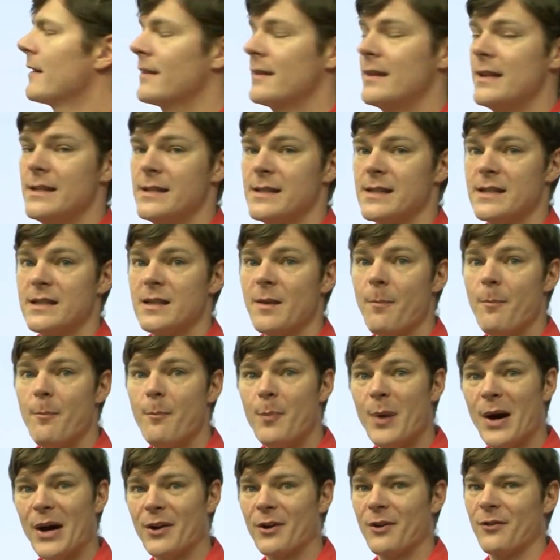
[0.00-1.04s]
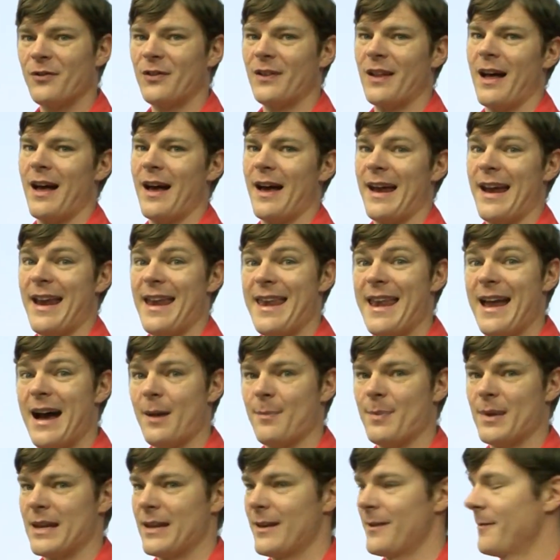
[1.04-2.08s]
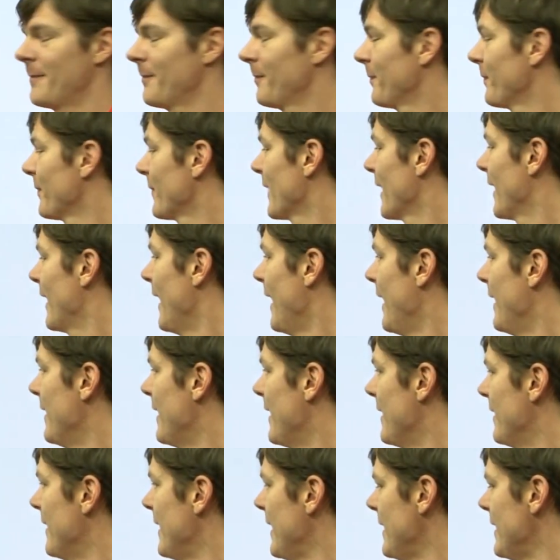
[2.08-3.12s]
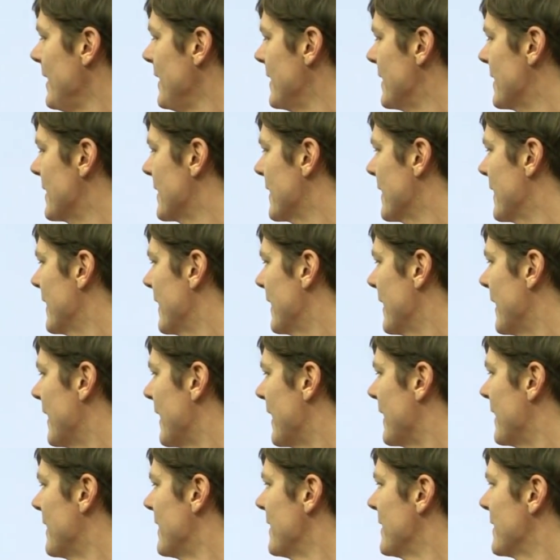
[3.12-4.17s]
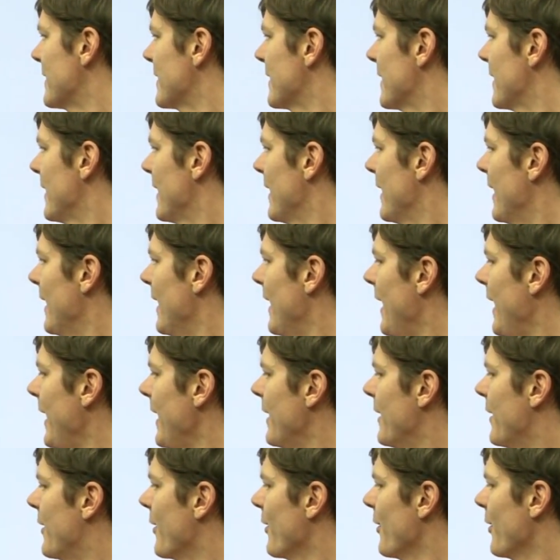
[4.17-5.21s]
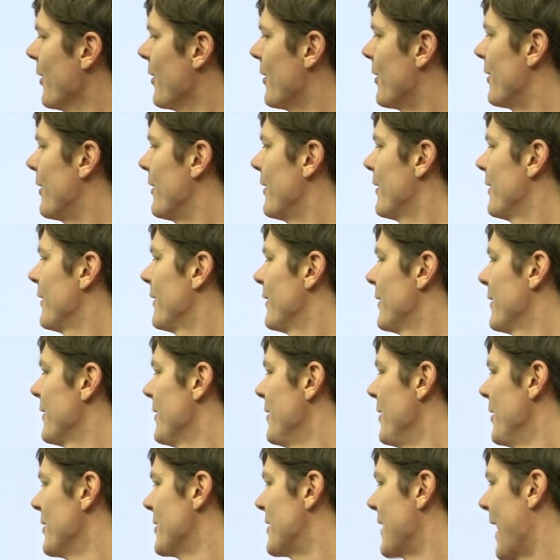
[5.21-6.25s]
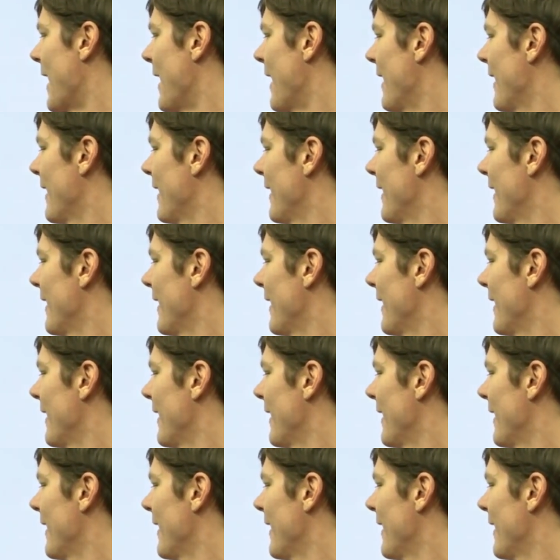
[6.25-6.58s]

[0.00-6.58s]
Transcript: This is a butterfly, nabi. And then this is a girl, yoja.